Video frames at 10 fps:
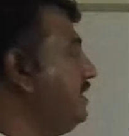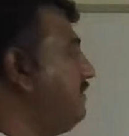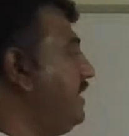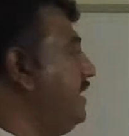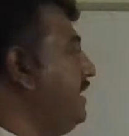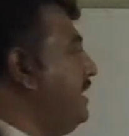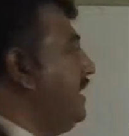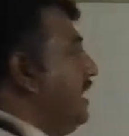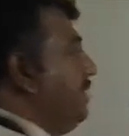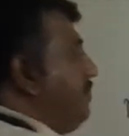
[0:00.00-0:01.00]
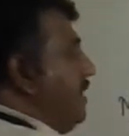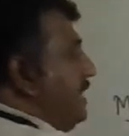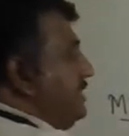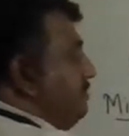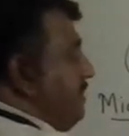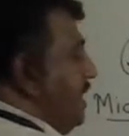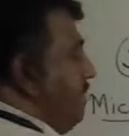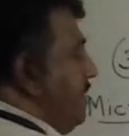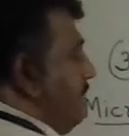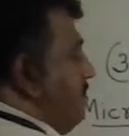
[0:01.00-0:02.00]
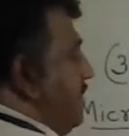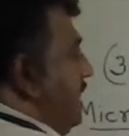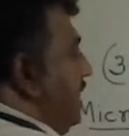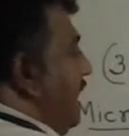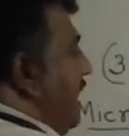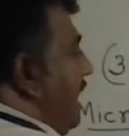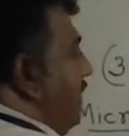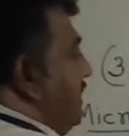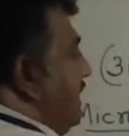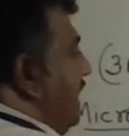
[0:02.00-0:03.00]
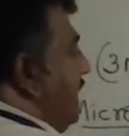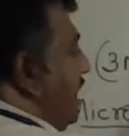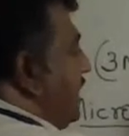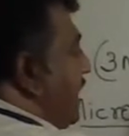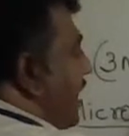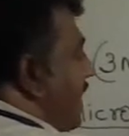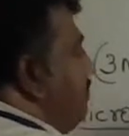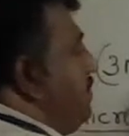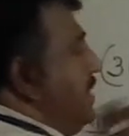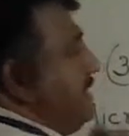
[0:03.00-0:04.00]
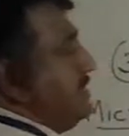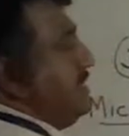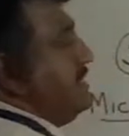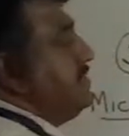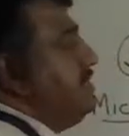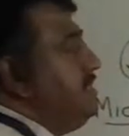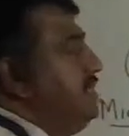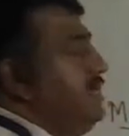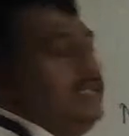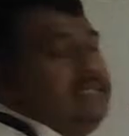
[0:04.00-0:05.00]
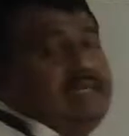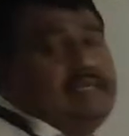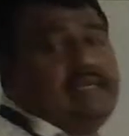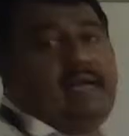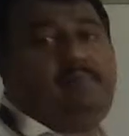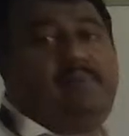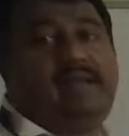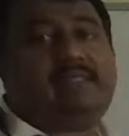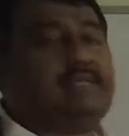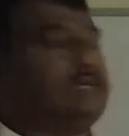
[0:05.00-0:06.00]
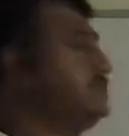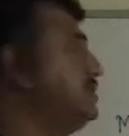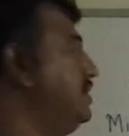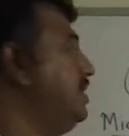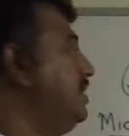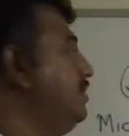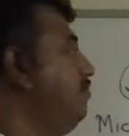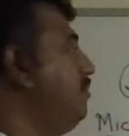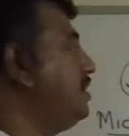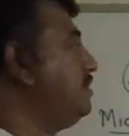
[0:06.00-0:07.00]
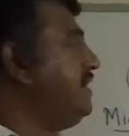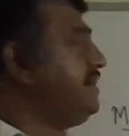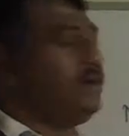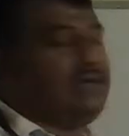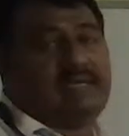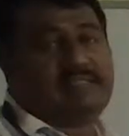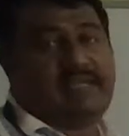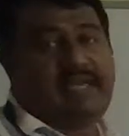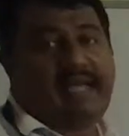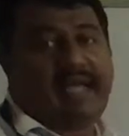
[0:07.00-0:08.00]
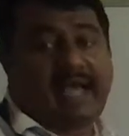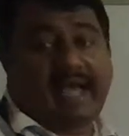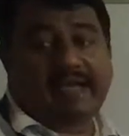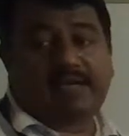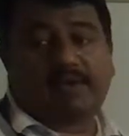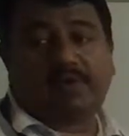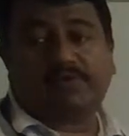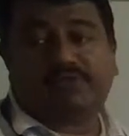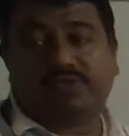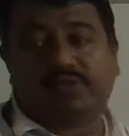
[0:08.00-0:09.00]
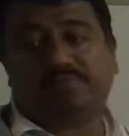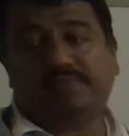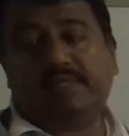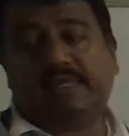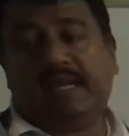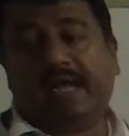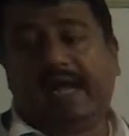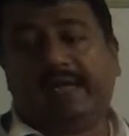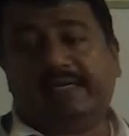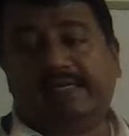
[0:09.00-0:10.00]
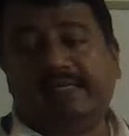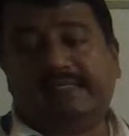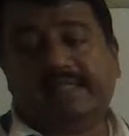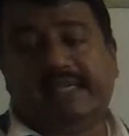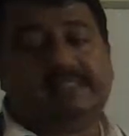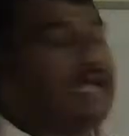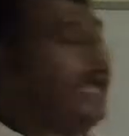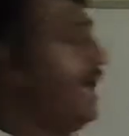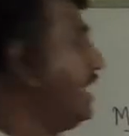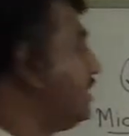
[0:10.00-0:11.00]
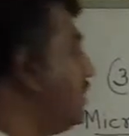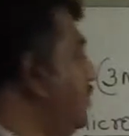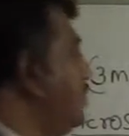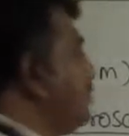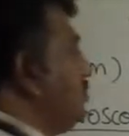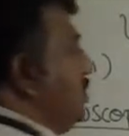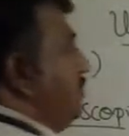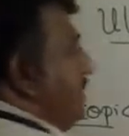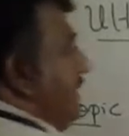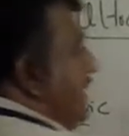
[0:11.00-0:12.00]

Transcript: of a plasma membrane having a cap-like structure. That cap-like structure, what we call it as a acrosome. And this acrosome, it